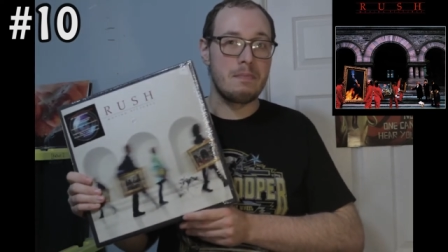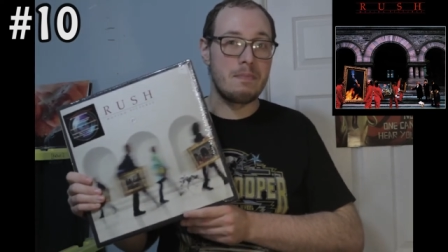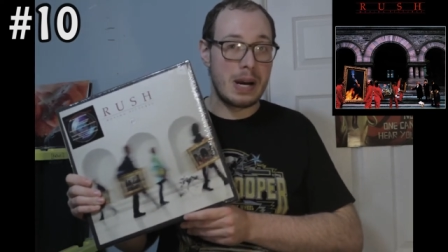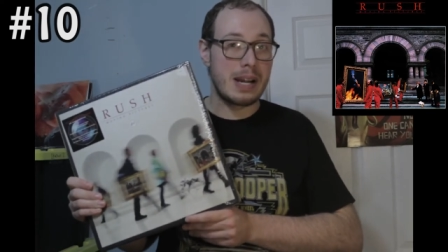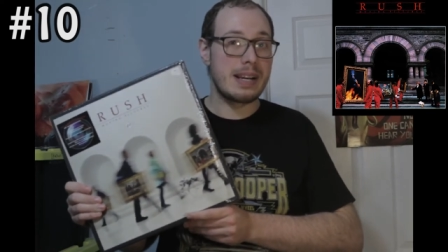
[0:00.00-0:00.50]

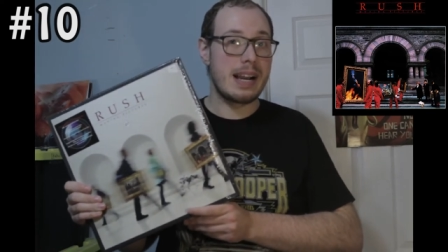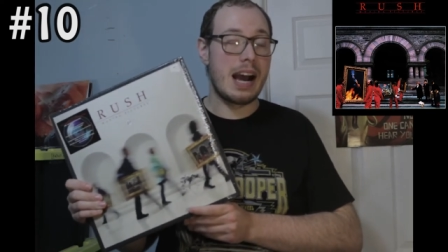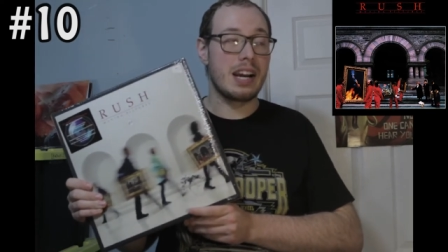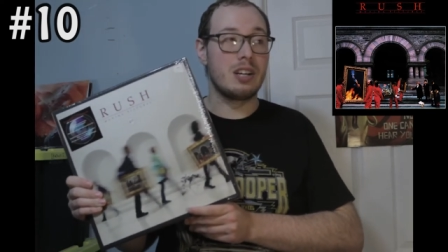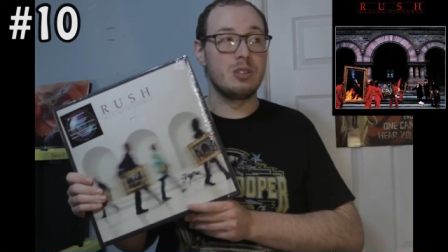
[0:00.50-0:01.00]
but
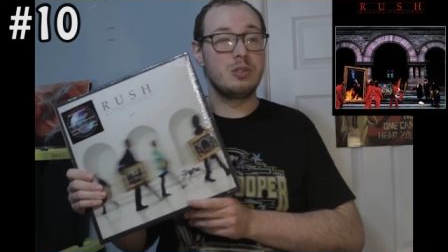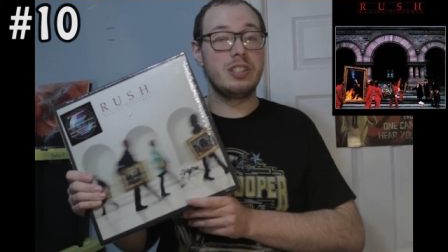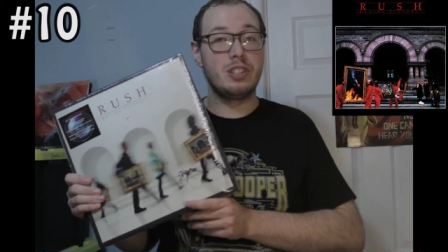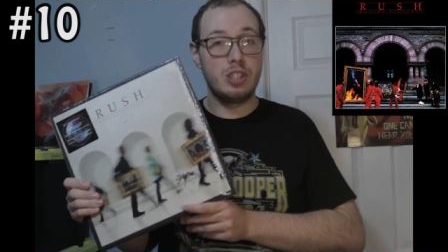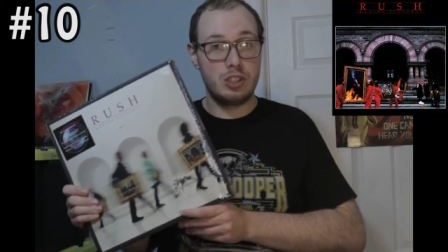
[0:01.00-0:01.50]
I own the
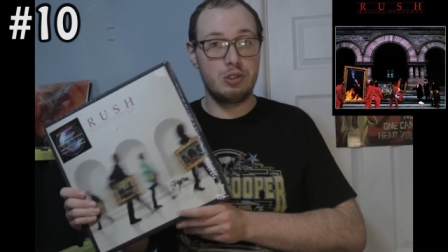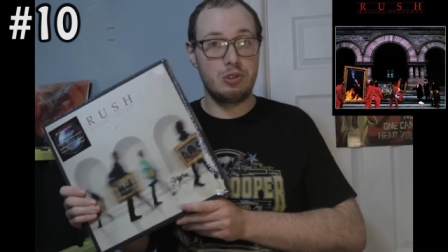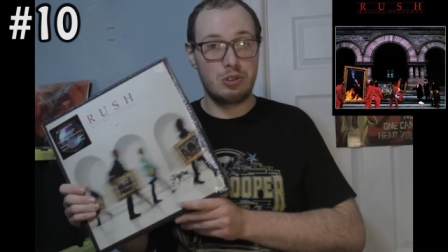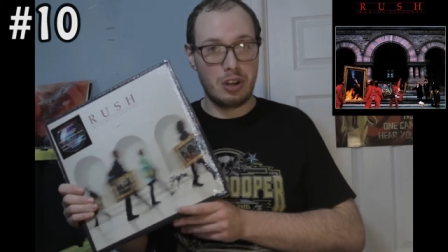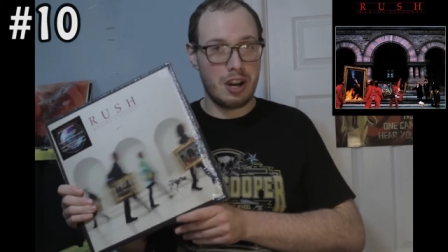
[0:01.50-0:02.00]
digital
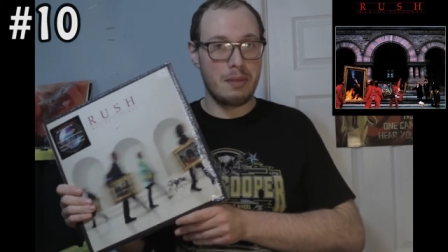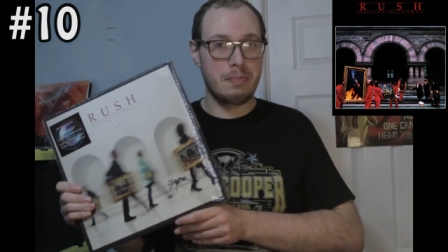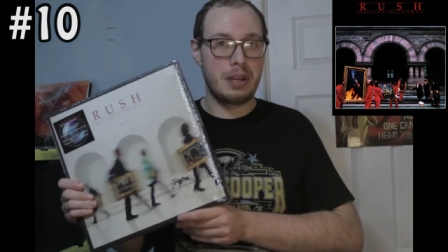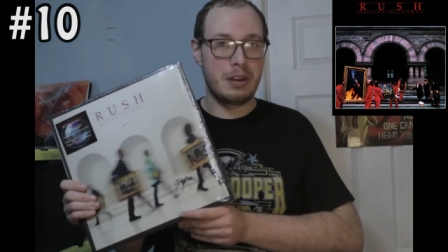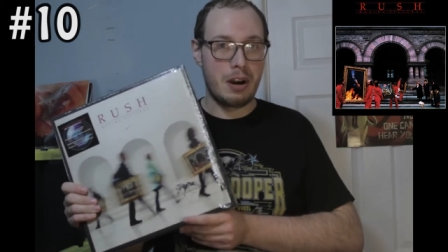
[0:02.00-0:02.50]

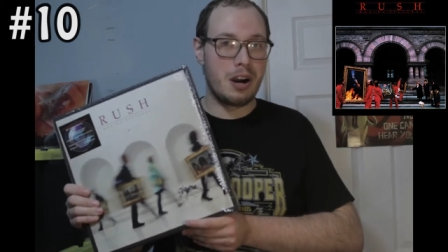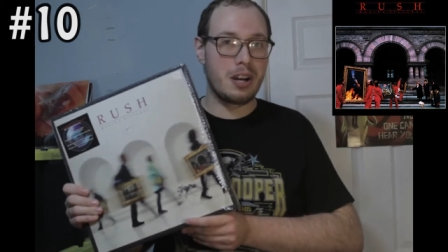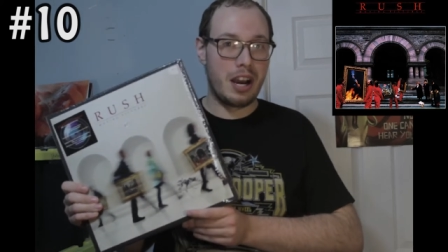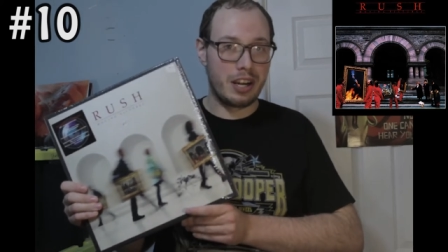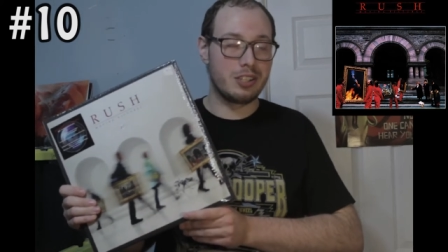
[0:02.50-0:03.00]
copy on
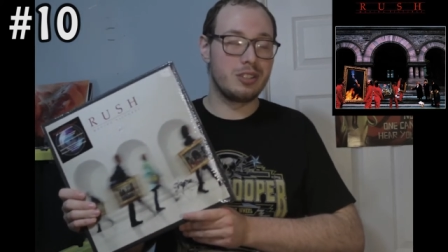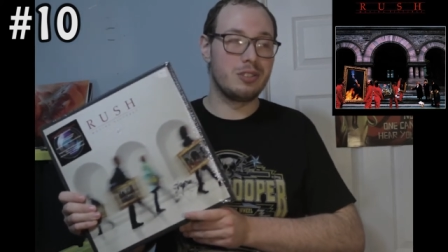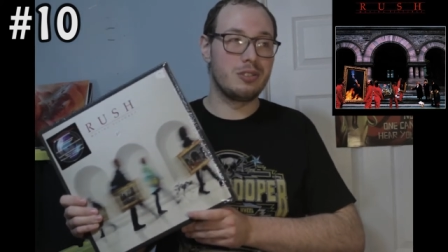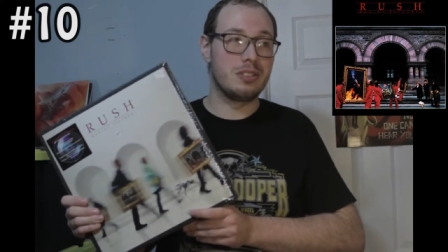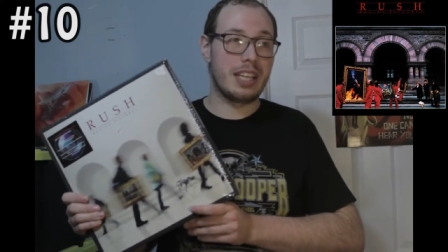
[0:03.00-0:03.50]

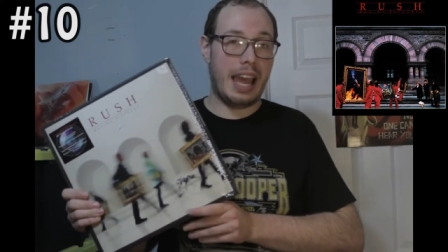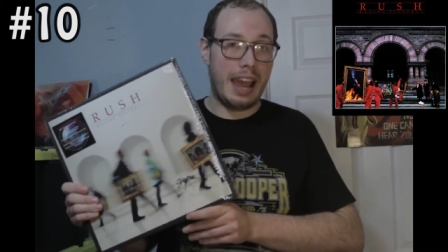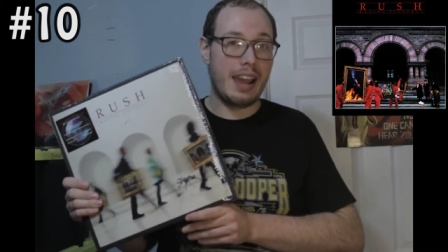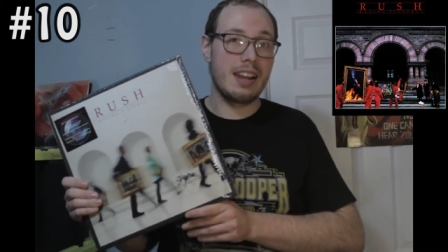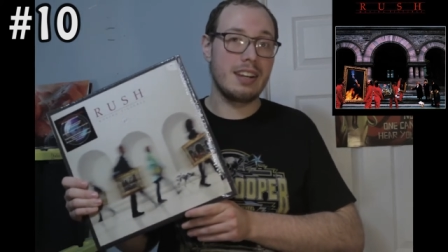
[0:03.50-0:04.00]
iTunes
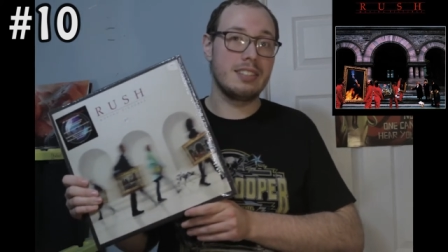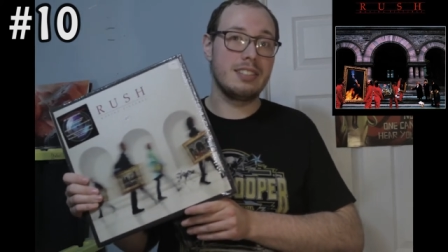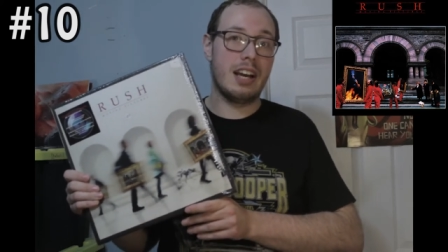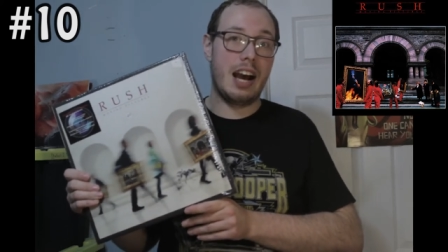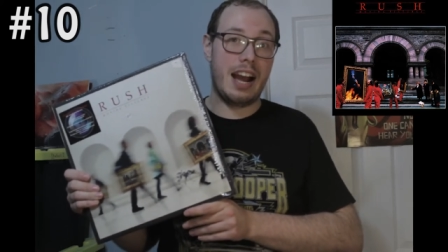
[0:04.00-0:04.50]
and
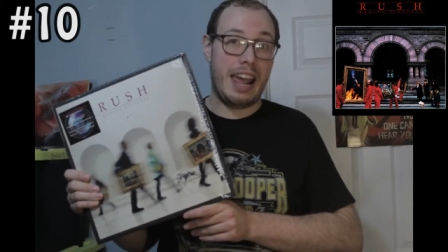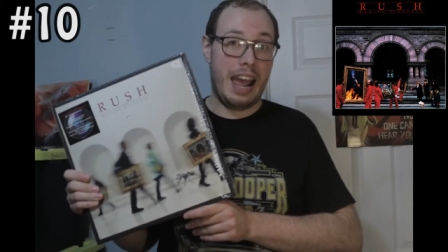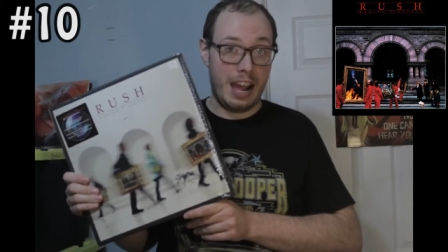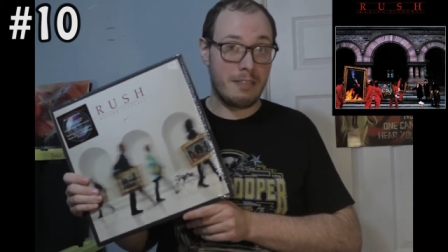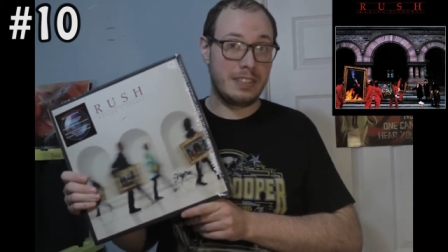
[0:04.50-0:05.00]
I
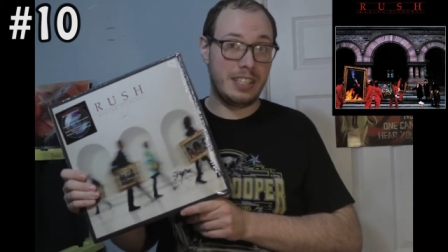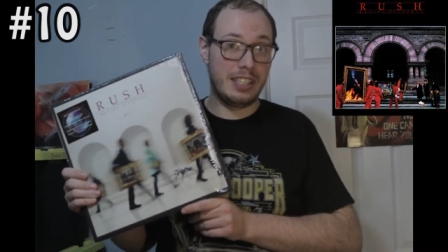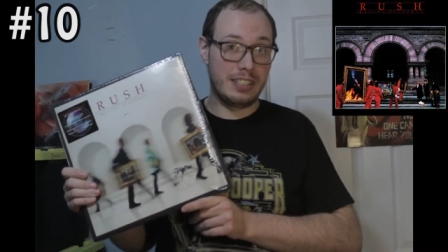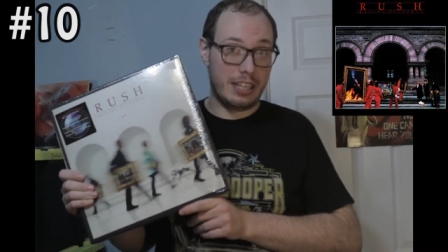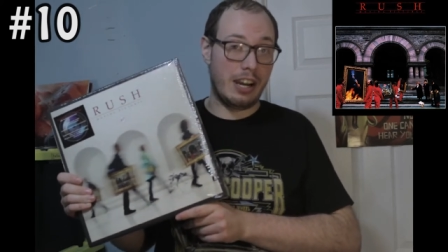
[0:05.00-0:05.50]
have the
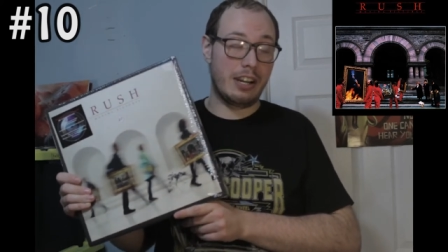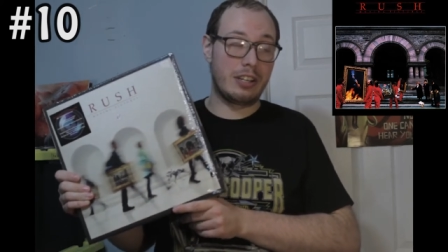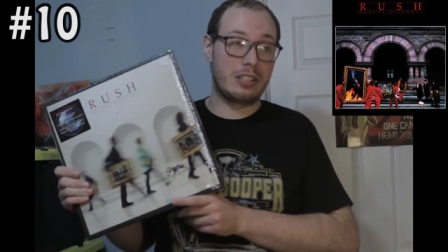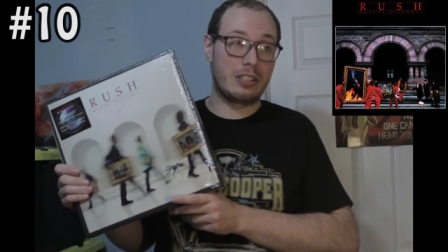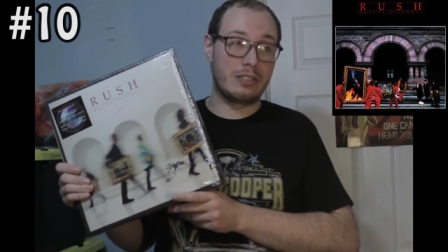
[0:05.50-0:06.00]

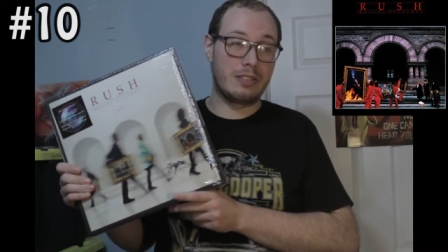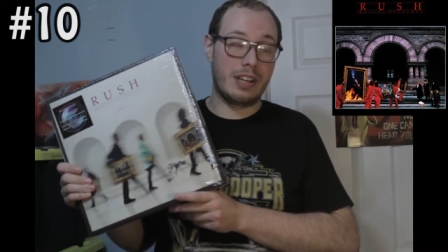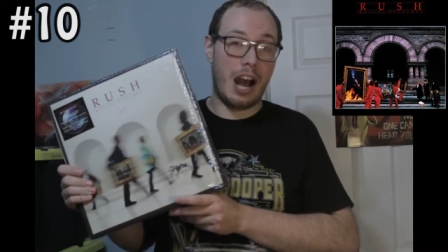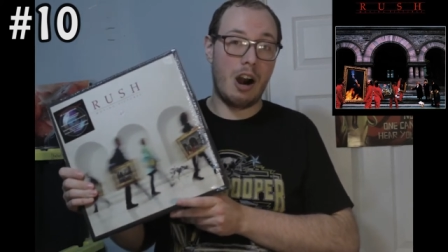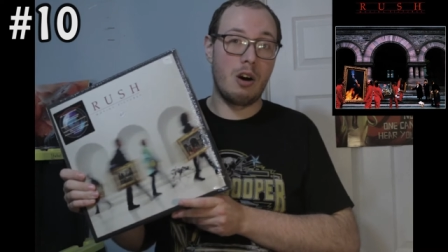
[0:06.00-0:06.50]
entire
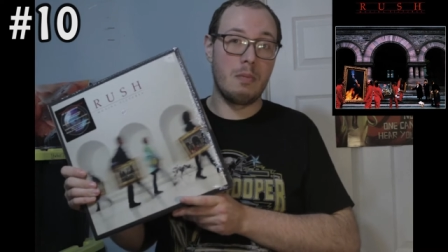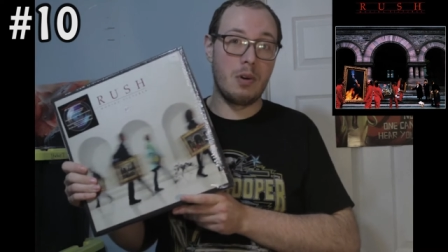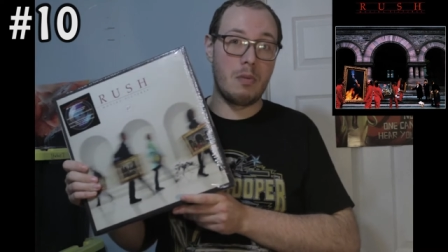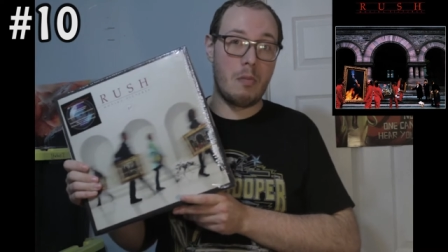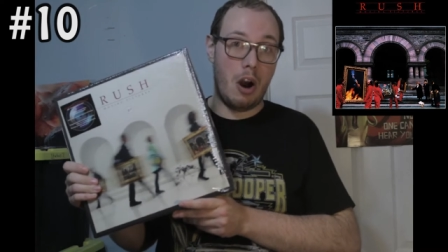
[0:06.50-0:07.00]

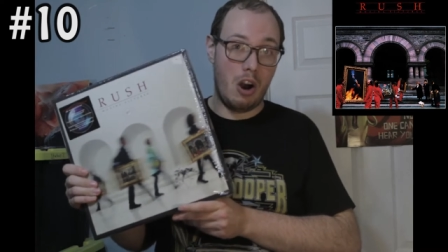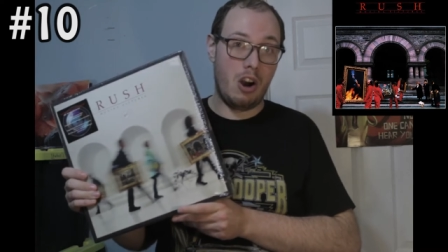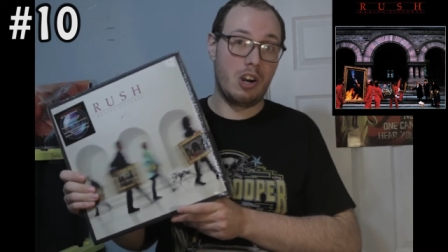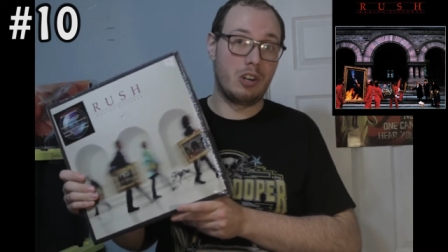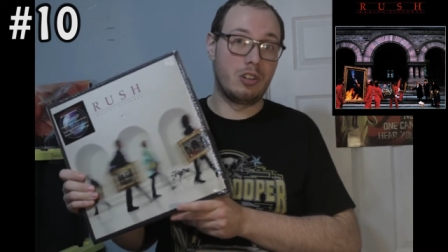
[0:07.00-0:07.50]
album
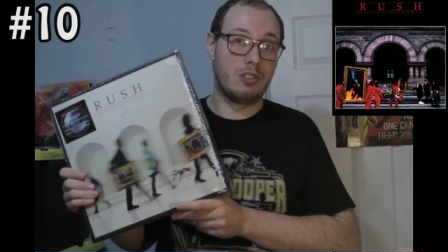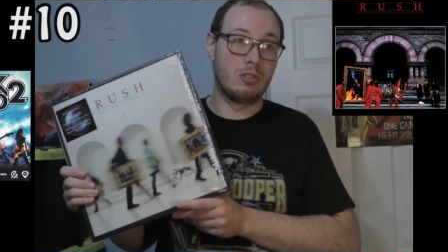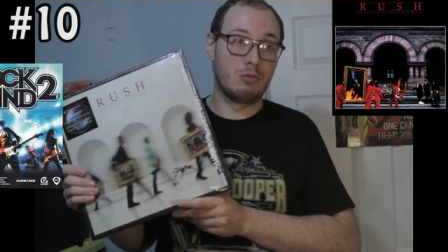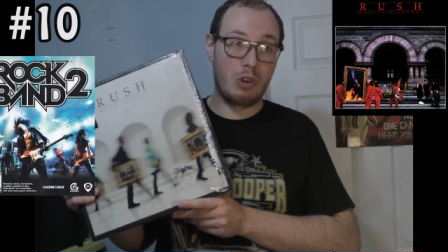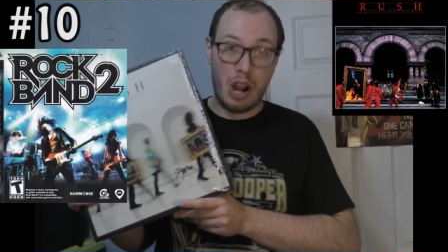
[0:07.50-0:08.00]
on
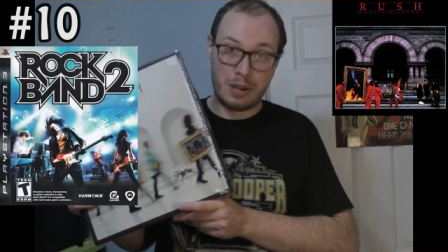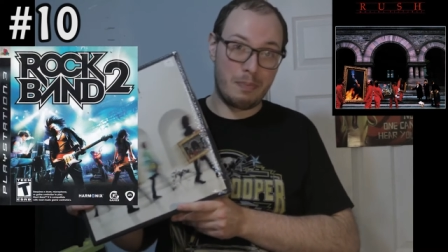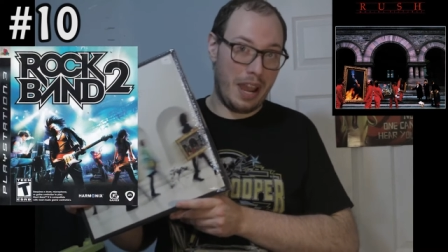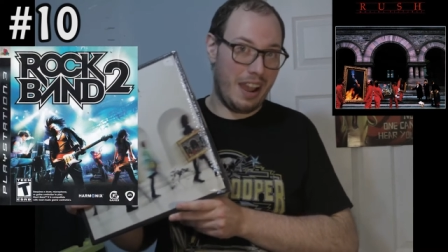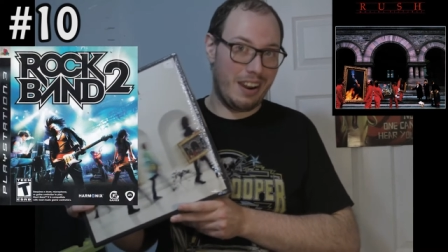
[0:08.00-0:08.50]
Rock
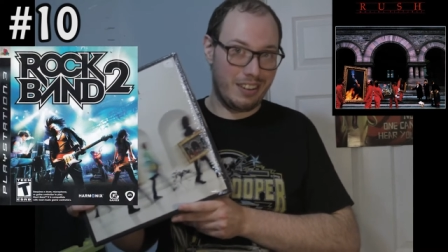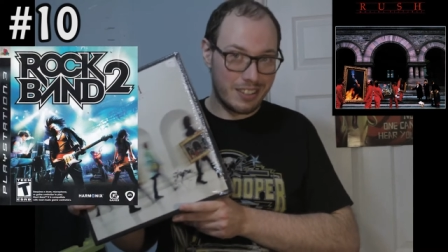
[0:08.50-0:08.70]
Band.